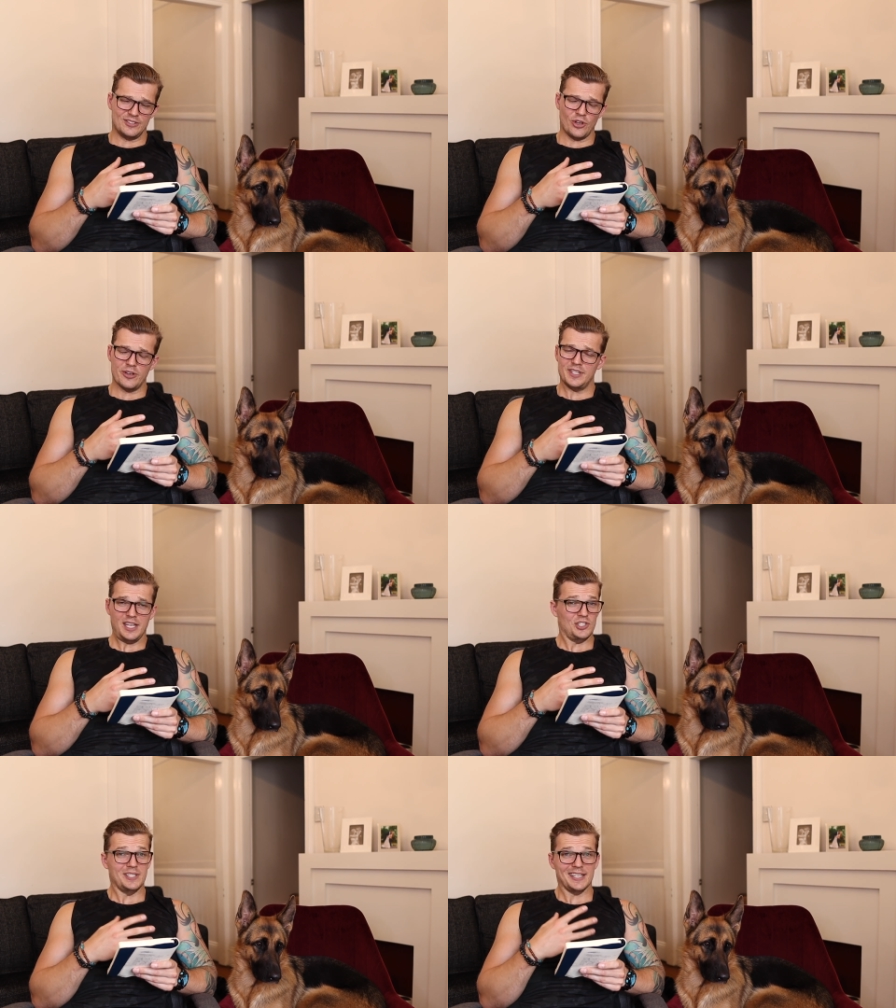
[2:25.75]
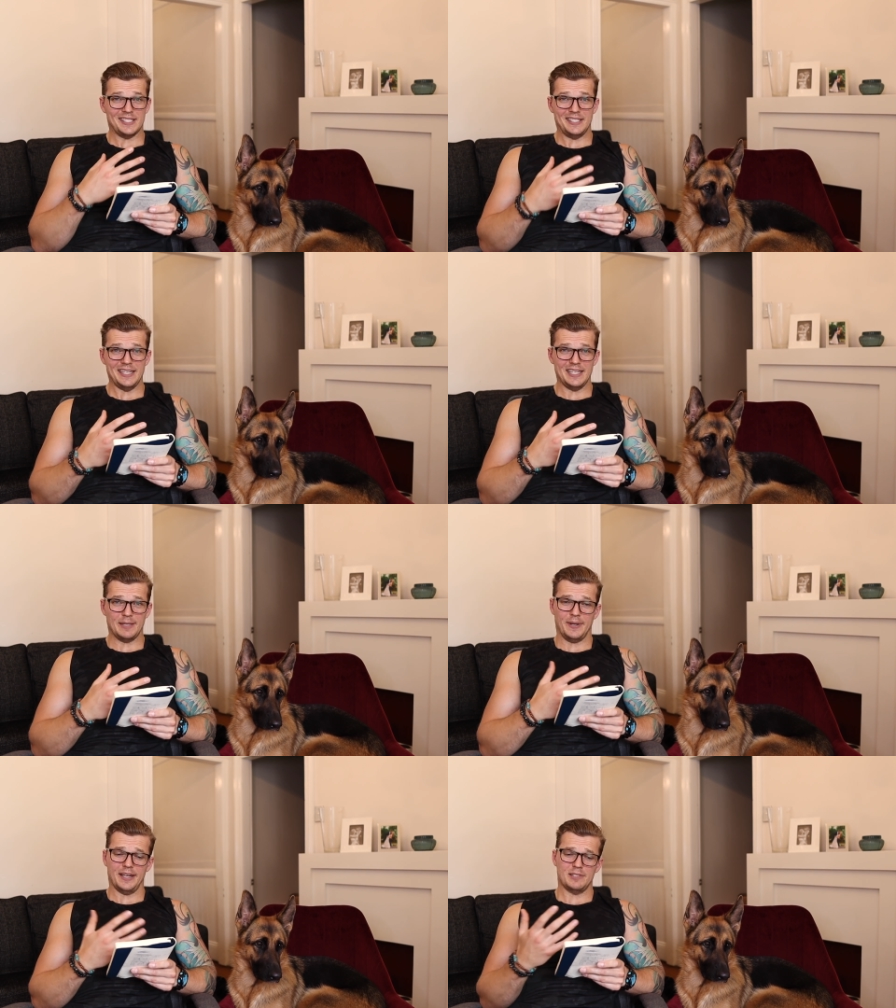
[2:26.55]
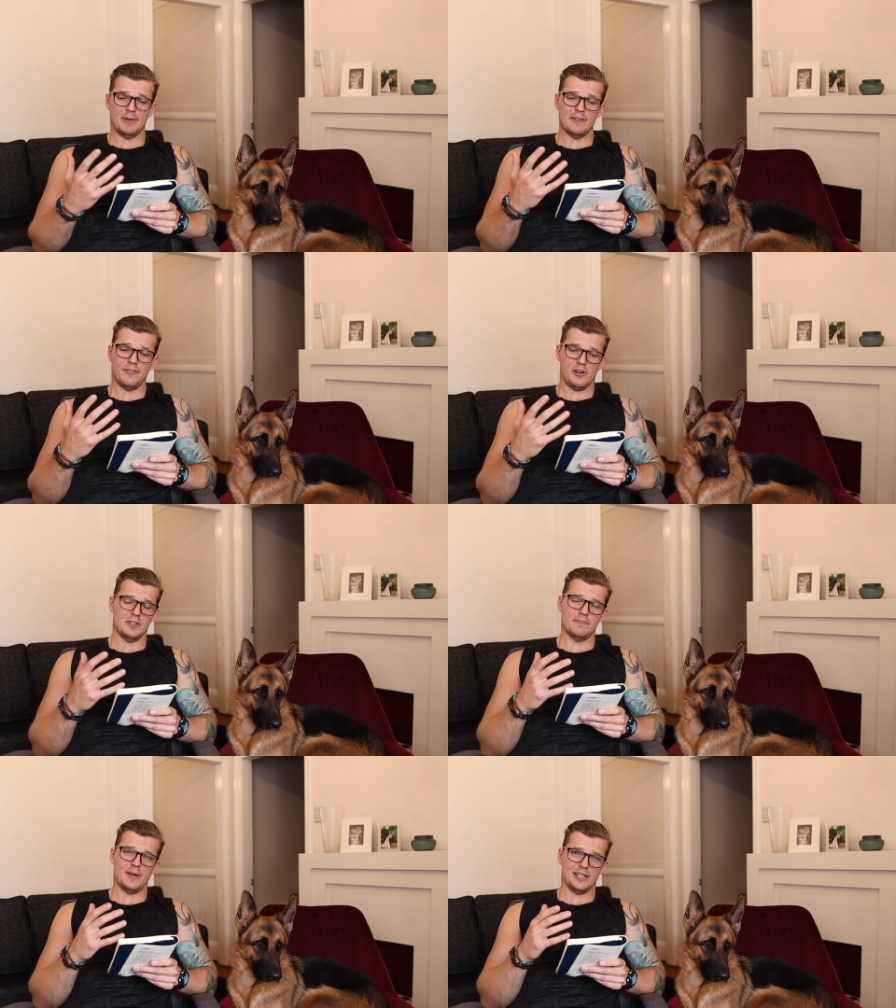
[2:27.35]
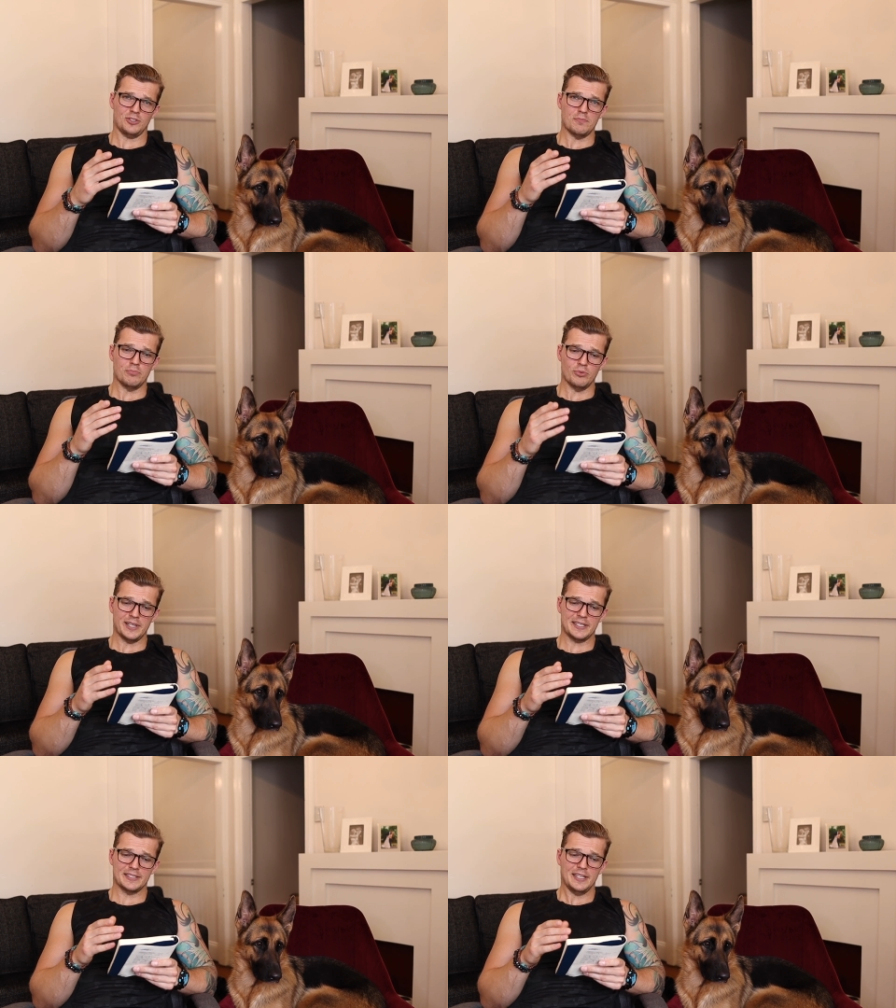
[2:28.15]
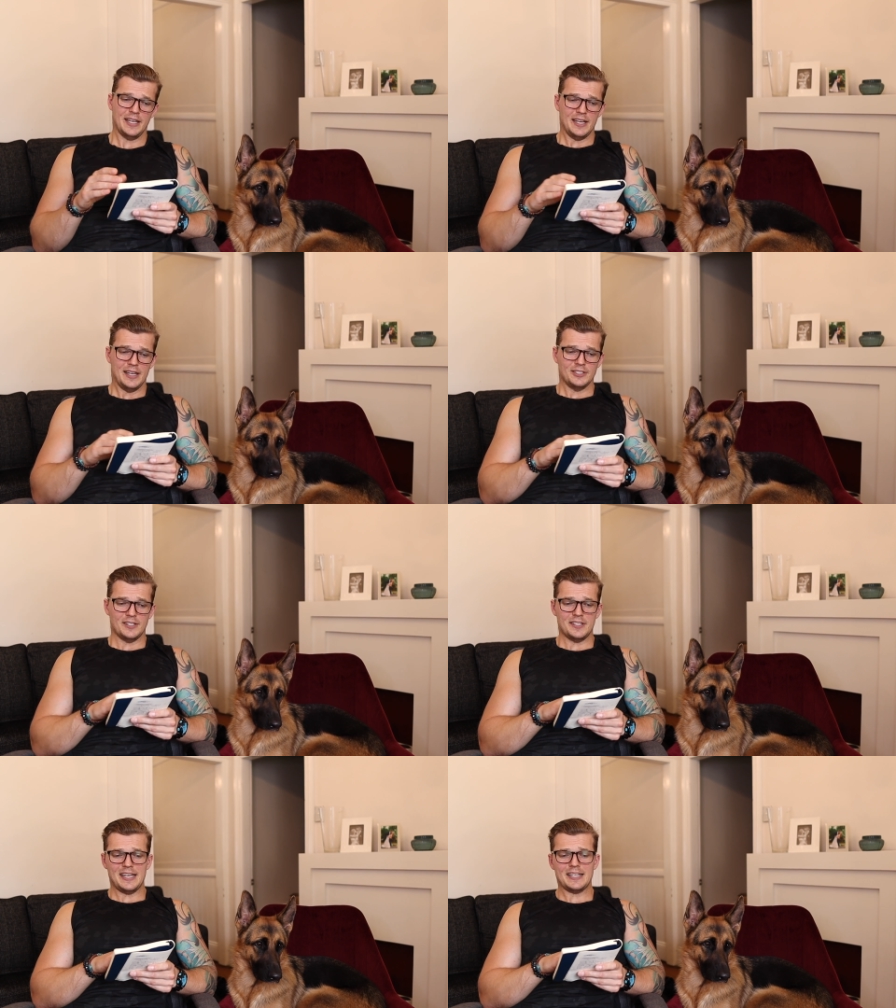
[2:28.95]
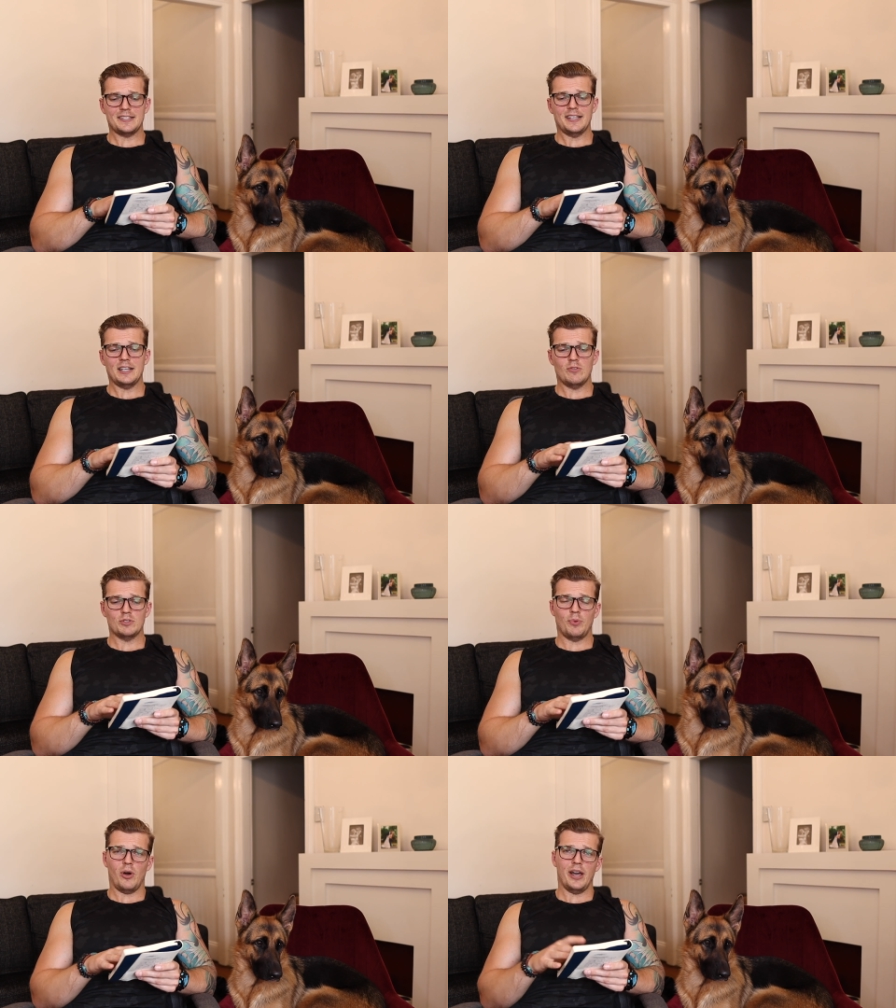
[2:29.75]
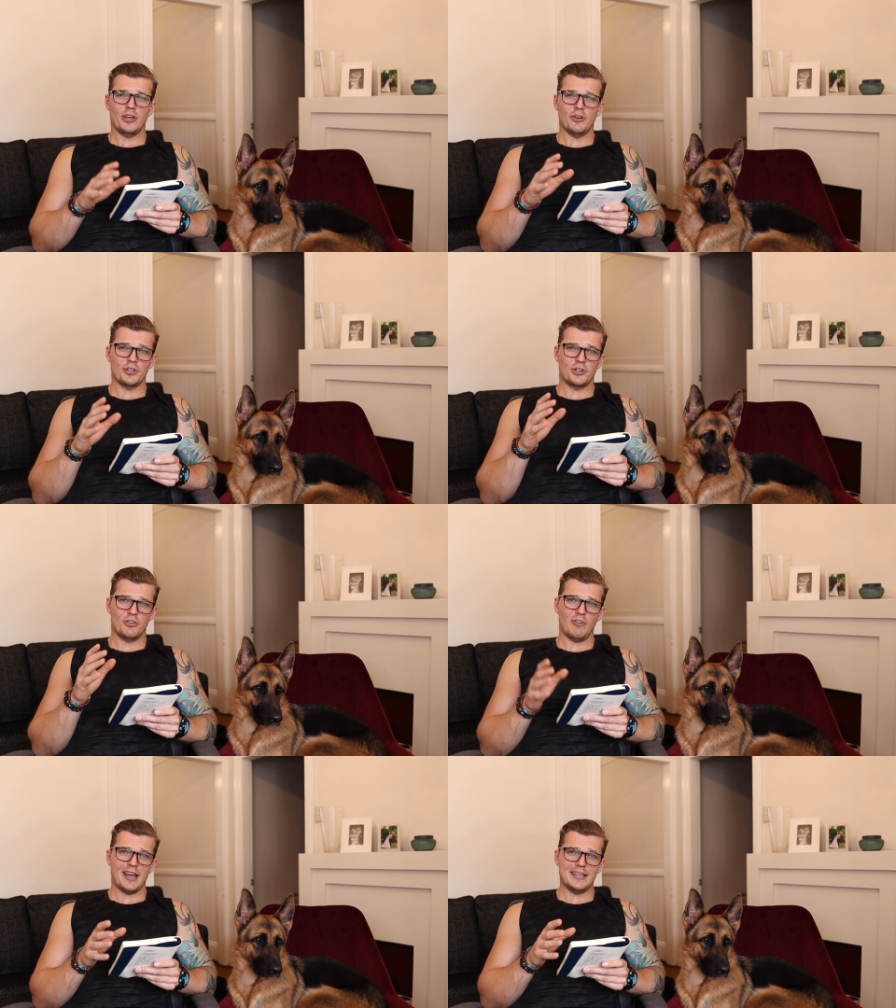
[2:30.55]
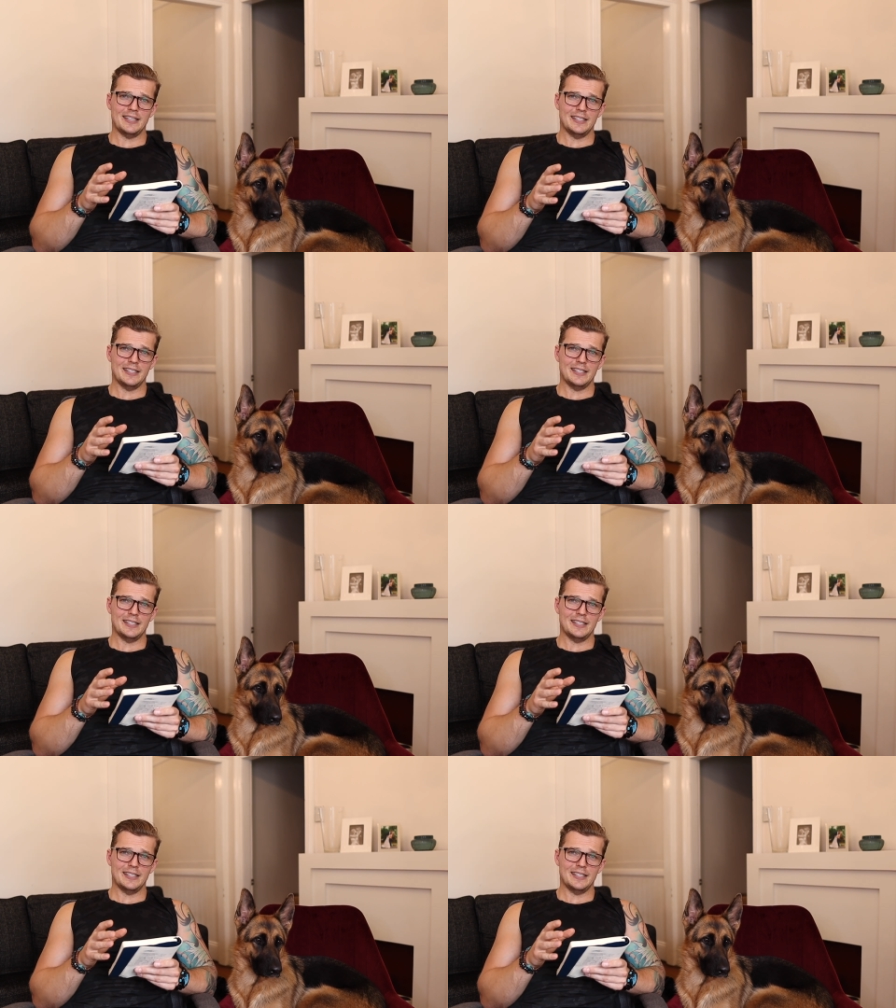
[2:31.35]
Turns out she doesn't dig, but I spent $500 on bricks. So the next thing was buying her a crate.